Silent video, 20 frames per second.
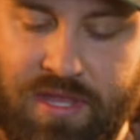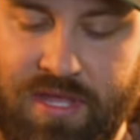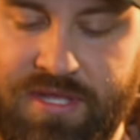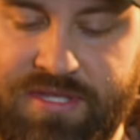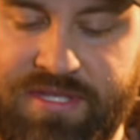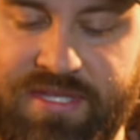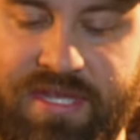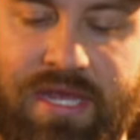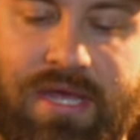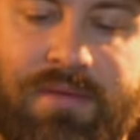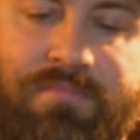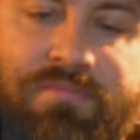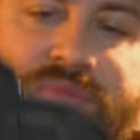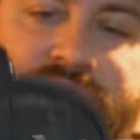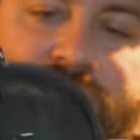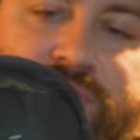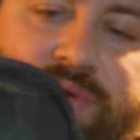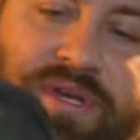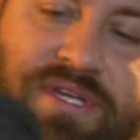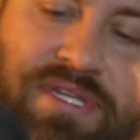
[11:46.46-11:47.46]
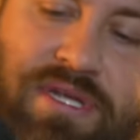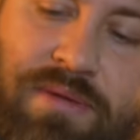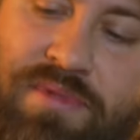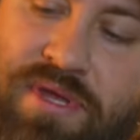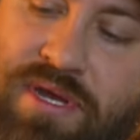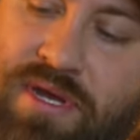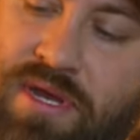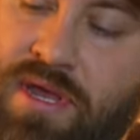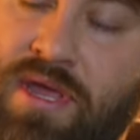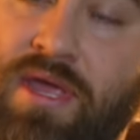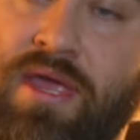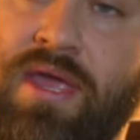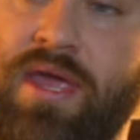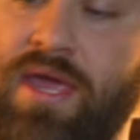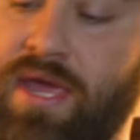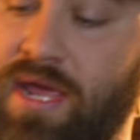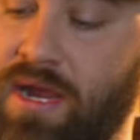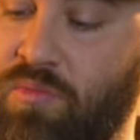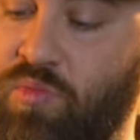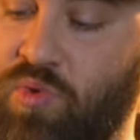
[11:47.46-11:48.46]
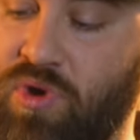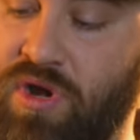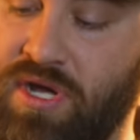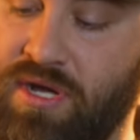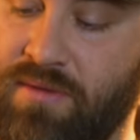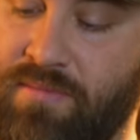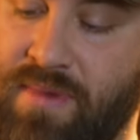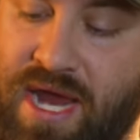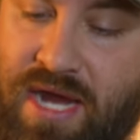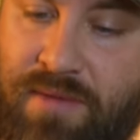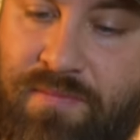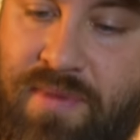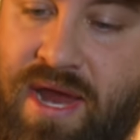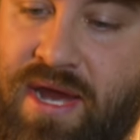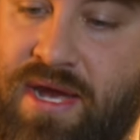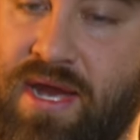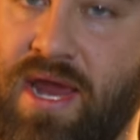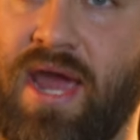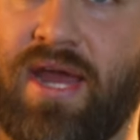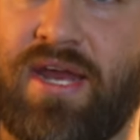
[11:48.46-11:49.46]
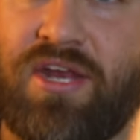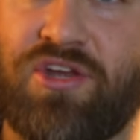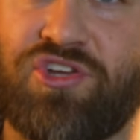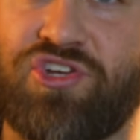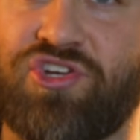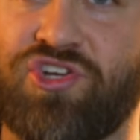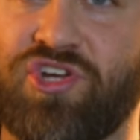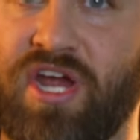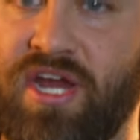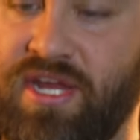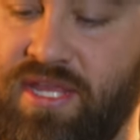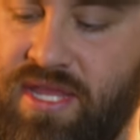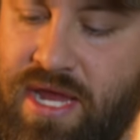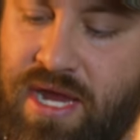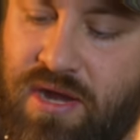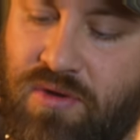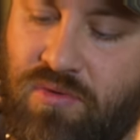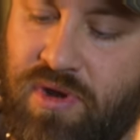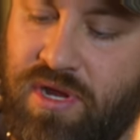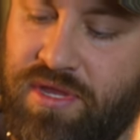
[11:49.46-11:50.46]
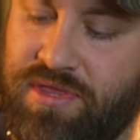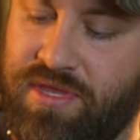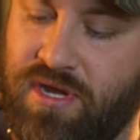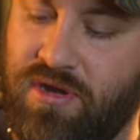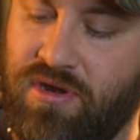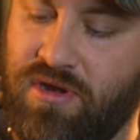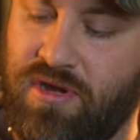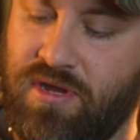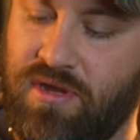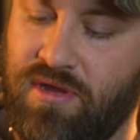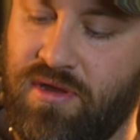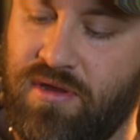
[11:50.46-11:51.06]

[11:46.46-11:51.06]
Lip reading: Let's say I'm doing something and I'm wearing the backpack, I can shine that right there.